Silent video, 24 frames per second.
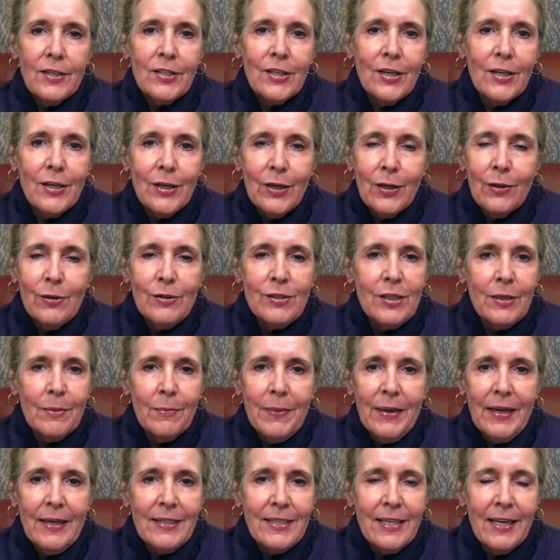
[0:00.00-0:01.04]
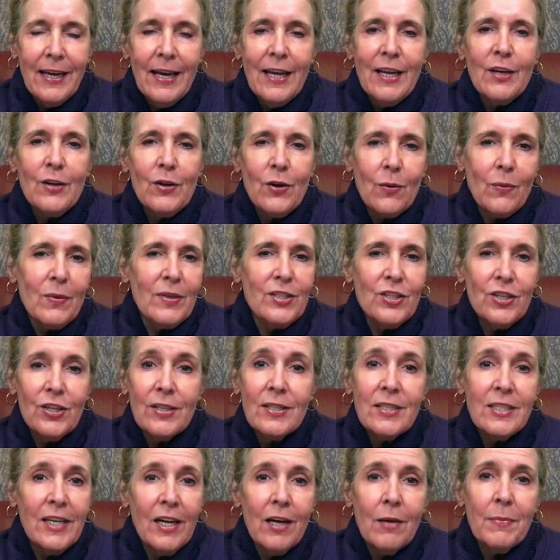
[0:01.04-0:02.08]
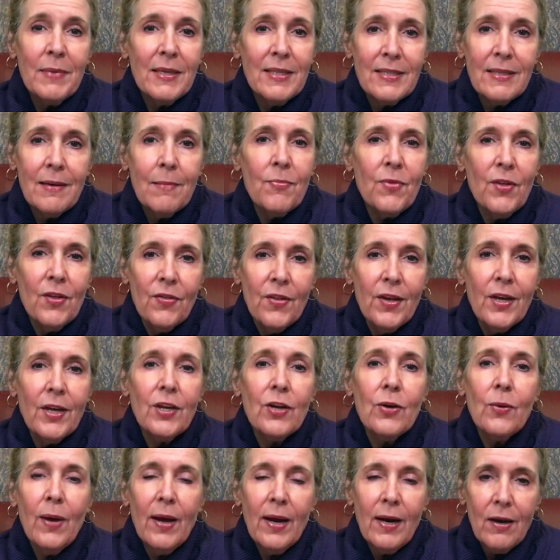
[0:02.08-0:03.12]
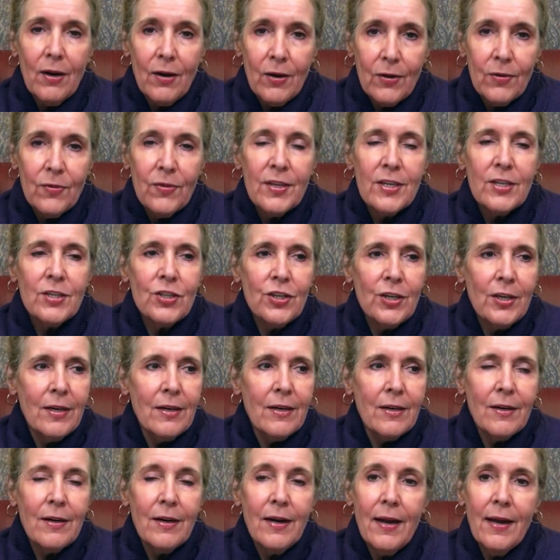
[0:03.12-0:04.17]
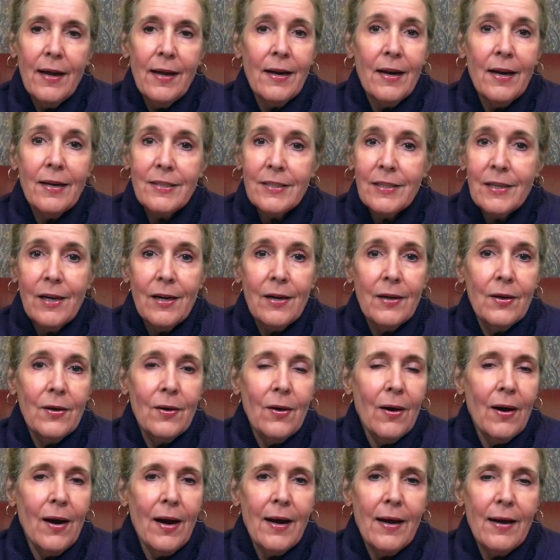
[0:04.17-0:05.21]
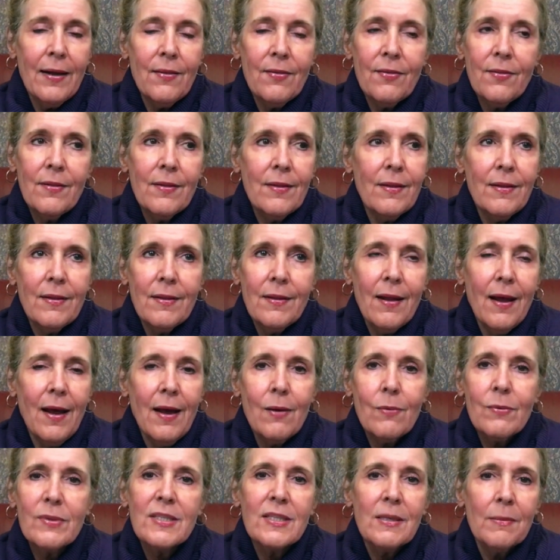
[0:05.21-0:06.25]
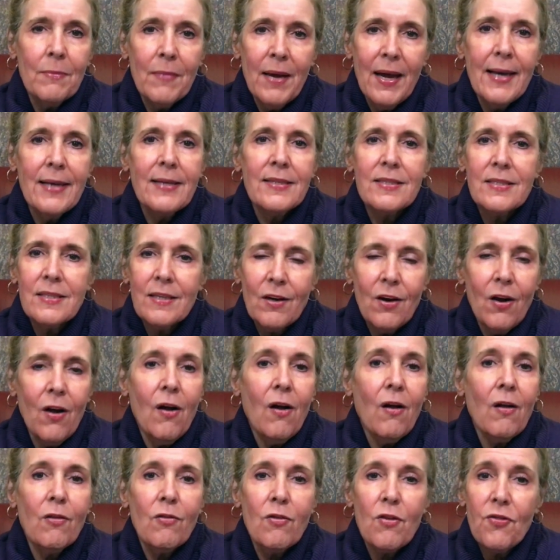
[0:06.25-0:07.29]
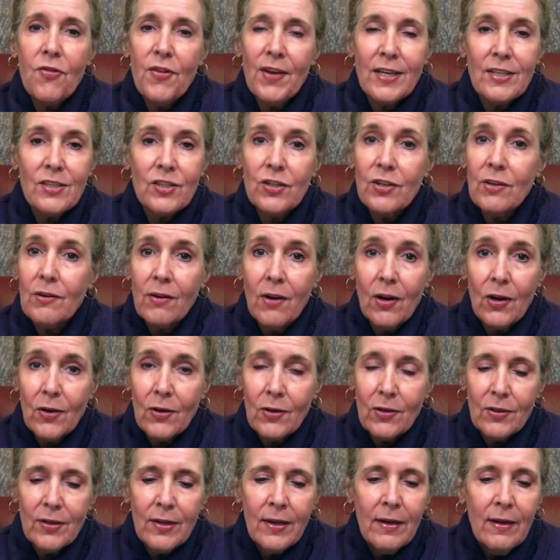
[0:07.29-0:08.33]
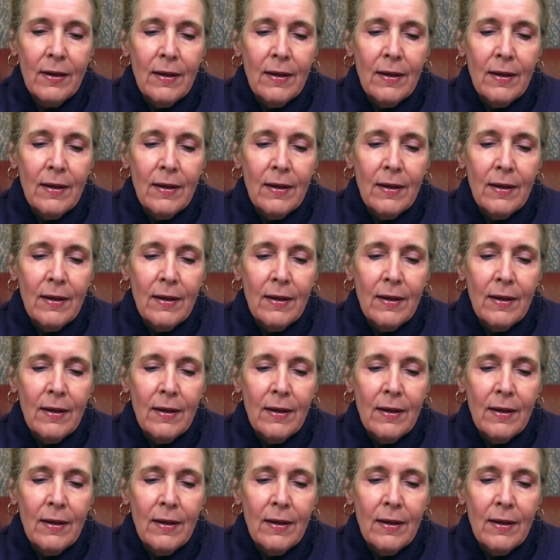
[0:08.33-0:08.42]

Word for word: to do to be to enter was just tell me something that you had learned this year and i tell you I was amazed at all the things you learned.